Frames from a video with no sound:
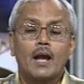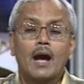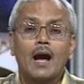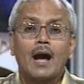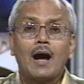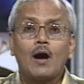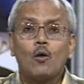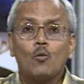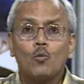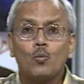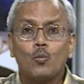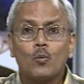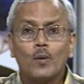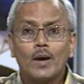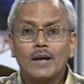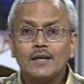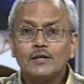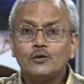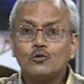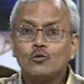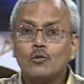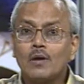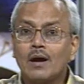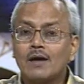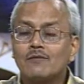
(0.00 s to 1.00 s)
how
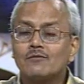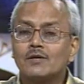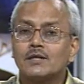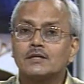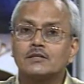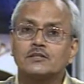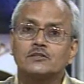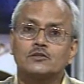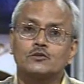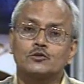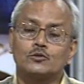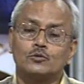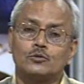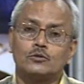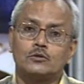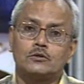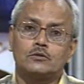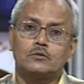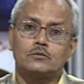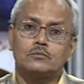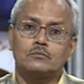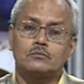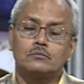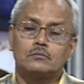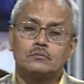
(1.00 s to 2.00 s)
well you have understood